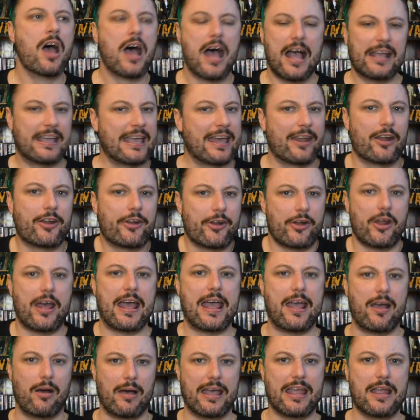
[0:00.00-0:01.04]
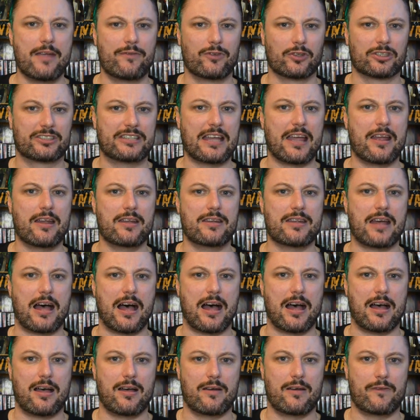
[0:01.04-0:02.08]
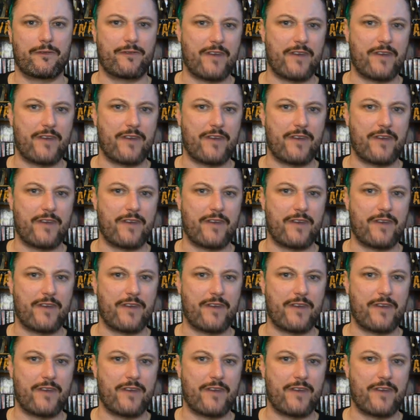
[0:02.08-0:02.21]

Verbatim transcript: Again, I don't know how Evil Dead uh,